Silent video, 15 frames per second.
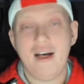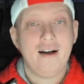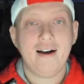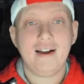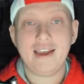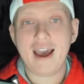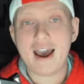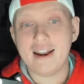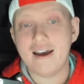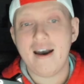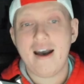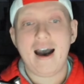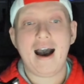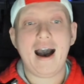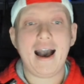Again,
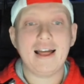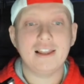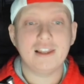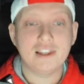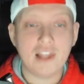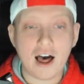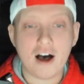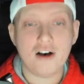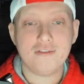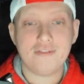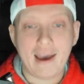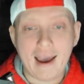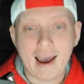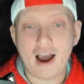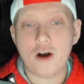I love
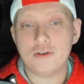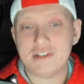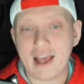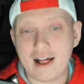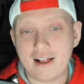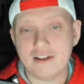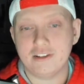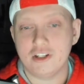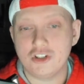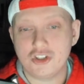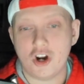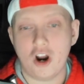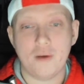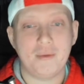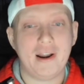how talented
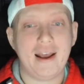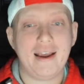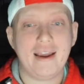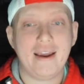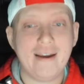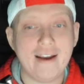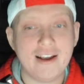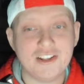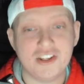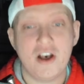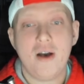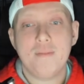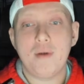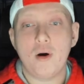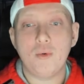Charbonnet is,
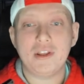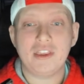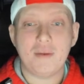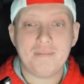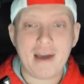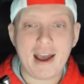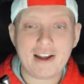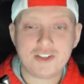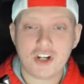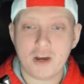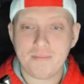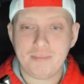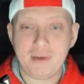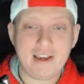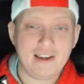but with the
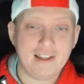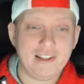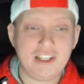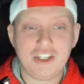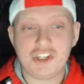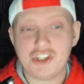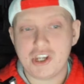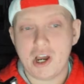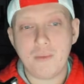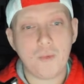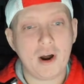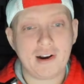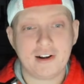matchup being at least somewhat